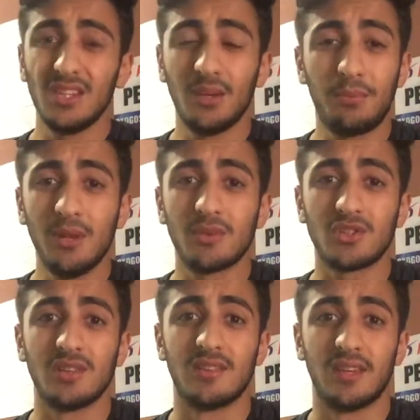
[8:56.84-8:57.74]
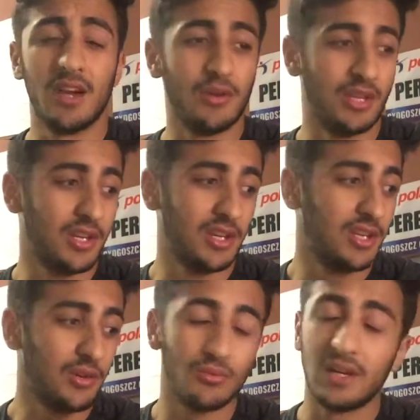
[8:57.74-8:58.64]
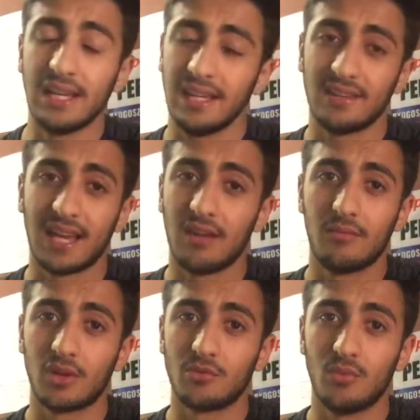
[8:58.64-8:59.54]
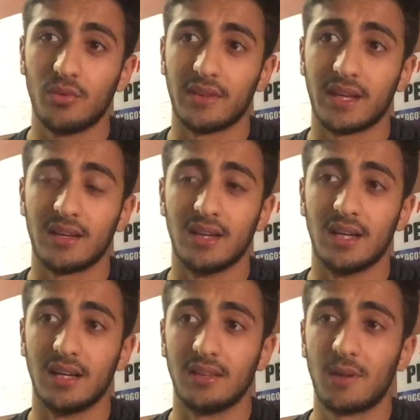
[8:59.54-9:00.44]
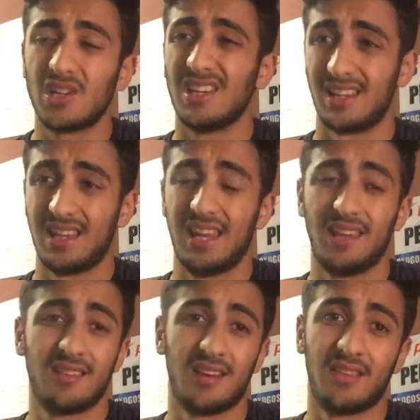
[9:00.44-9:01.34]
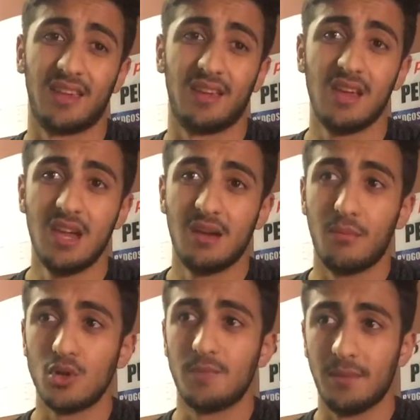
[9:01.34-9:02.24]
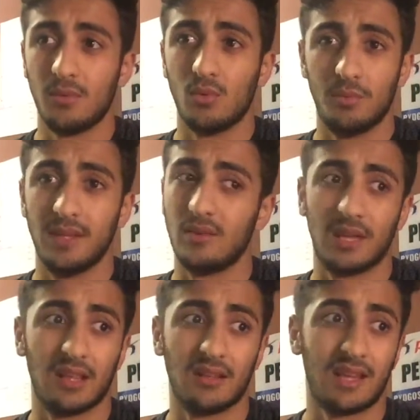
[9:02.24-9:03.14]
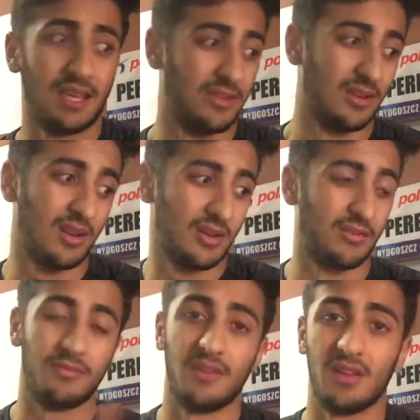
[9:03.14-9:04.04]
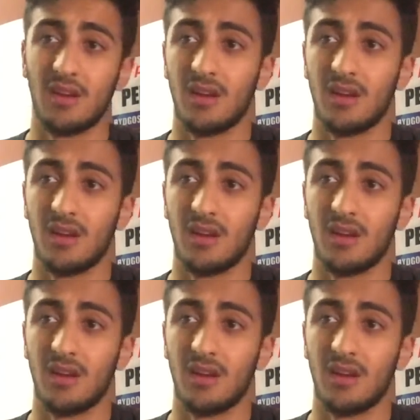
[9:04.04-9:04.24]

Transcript: you're pretty much good to go. You know, you don't really need to have much more than that, uh, especially in athletics. I think most people will be doing taking the kind of fit,